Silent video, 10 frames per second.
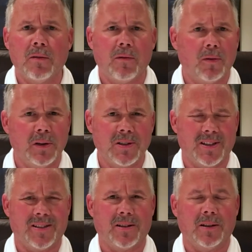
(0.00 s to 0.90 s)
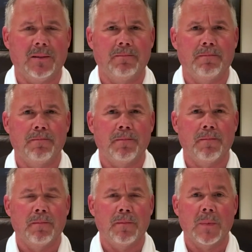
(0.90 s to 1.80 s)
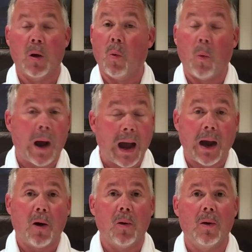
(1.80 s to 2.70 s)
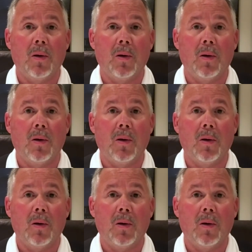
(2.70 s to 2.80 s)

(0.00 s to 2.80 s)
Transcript: for his sister. Wow.